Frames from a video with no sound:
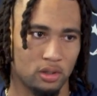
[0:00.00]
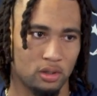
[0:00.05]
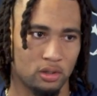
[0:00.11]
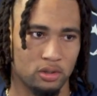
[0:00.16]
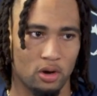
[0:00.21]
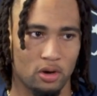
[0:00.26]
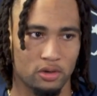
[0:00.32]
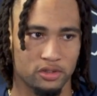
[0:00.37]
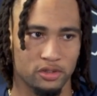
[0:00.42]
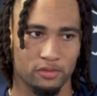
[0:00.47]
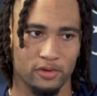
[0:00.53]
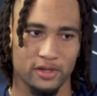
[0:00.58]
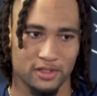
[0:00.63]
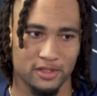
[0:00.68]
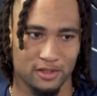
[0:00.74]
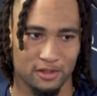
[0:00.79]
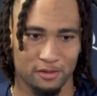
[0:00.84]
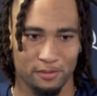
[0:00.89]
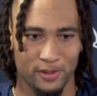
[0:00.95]
Adults are
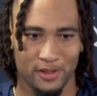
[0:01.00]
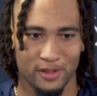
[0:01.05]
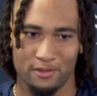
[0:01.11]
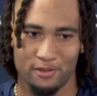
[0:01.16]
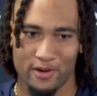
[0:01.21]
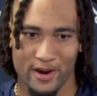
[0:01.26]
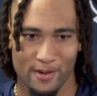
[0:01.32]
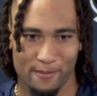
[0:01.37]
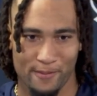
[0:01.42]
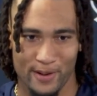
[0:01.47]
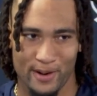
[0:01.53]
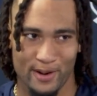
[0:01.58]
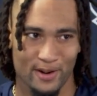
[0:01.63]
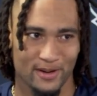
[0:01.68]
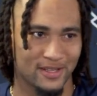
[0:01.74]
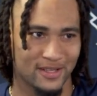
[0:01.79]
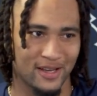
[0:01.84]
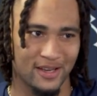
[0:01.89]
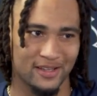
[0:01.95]
rushing to be
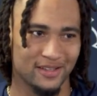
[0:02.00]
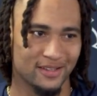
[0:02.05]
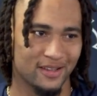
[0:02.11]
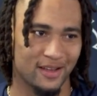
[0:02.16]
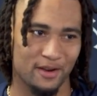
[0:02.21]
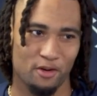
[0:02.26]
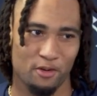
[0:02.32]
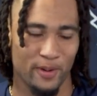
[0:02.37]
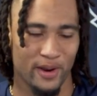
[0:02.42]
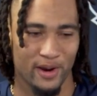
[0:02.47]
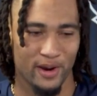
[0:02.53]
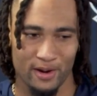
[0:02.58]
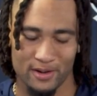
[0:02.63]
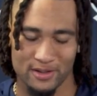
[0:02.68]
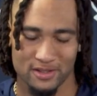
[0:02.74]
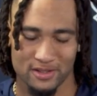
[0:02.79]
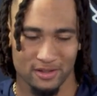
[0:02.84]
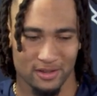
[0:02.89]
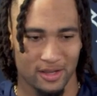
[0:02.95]
grandparents, like or
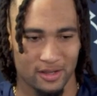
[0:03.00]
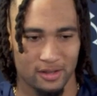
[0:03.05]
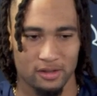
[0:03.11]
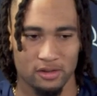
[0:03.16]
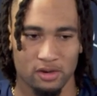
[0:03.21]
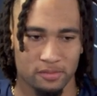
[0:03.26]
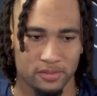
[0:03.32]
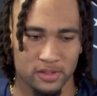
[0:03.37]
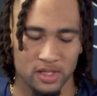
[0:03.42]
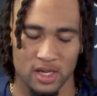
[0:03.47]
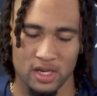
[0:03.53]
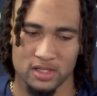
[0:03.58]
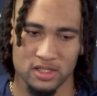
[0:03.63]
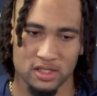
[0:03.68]
parents, or, like, you know what I'm saying?